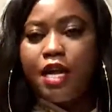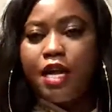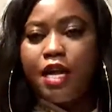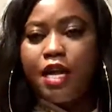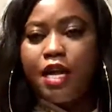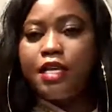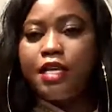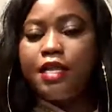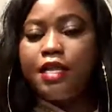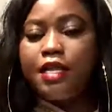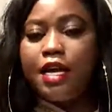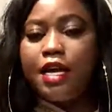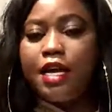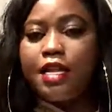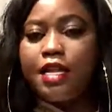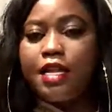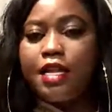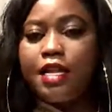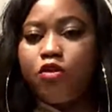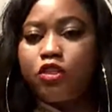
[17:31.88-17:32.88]
and it said that
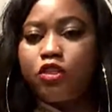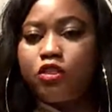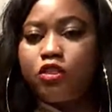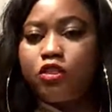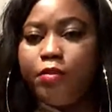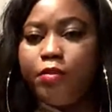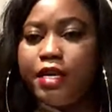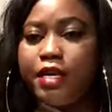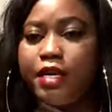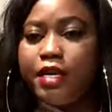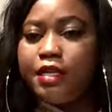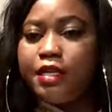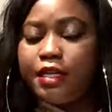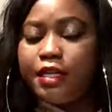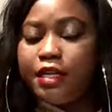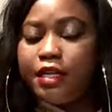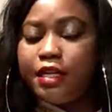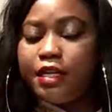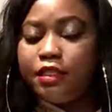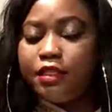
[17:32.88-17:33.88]
I was
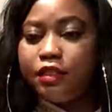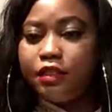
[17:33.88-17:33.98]
nominated,